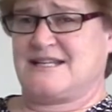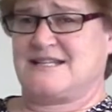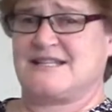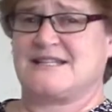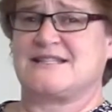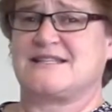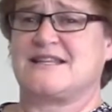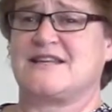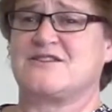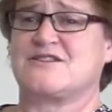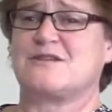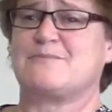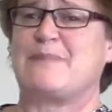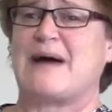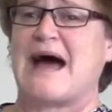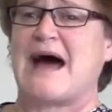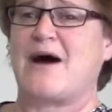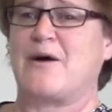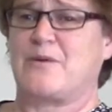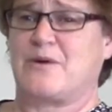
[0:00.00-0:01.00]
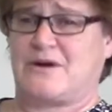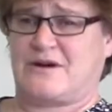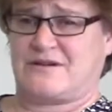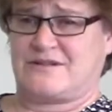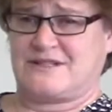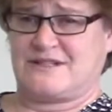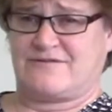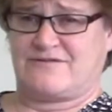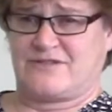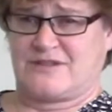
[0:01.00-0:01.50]
is that there's a power
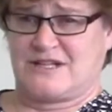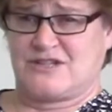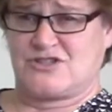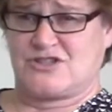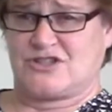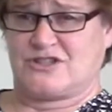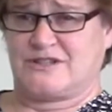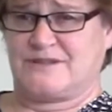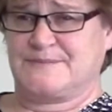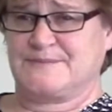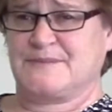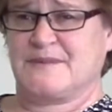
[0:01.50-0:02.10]
differential.